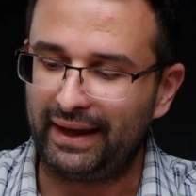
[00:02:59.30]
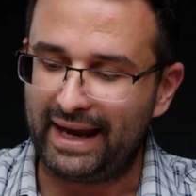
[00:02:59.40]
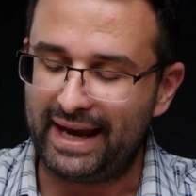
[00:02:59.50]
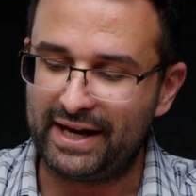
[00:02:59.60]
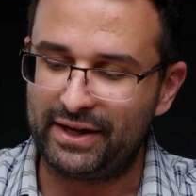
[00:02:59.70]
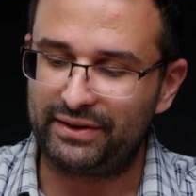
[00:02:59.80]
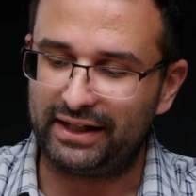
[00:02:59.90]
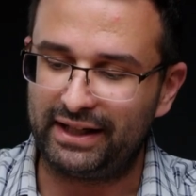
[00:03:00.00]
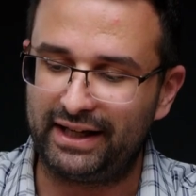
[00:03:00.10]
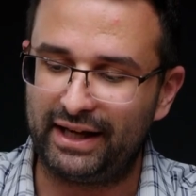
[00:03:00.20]
And
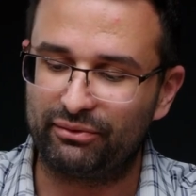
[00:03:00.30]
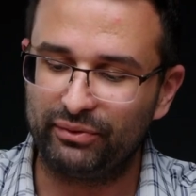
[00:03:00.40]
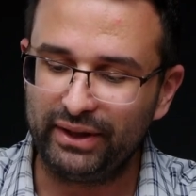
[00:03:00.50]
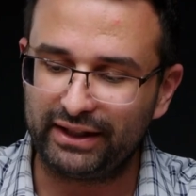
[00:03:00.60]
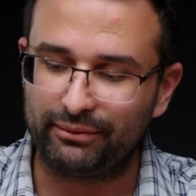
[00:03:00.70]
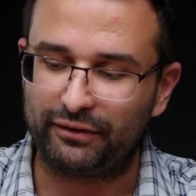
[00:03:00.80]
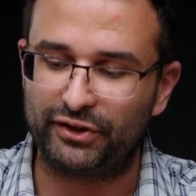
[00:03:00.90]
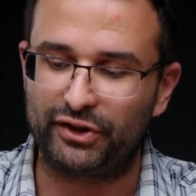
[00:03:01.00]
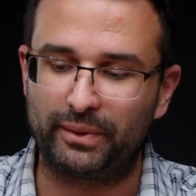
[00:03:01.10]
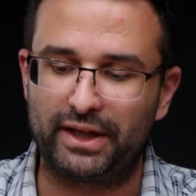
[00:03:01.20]
in a really rough
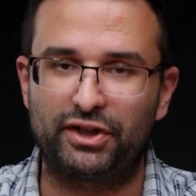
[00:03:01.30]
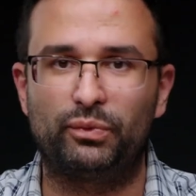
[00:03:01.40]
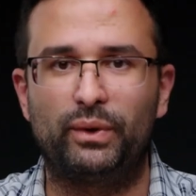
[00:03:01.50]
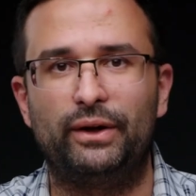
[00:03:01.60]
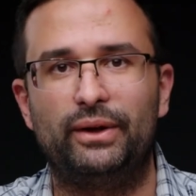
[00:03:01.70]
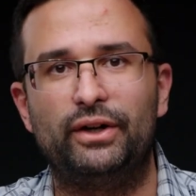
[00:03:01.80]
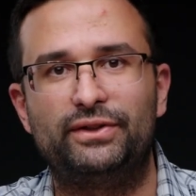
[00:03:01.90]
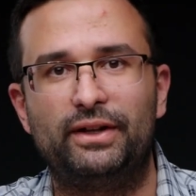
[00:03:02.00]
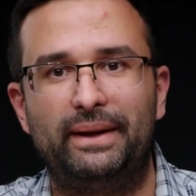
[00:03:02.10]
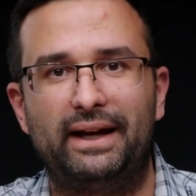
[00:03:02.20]
situation where
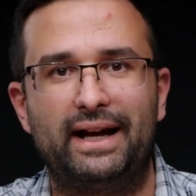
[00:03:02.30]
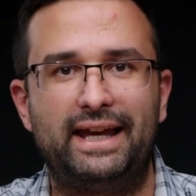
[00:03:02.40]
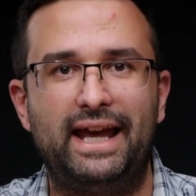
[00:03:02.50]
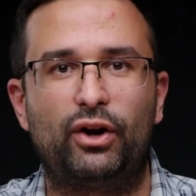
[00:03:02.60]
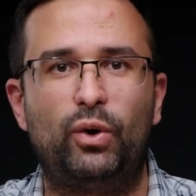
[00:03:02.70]
there's something I can't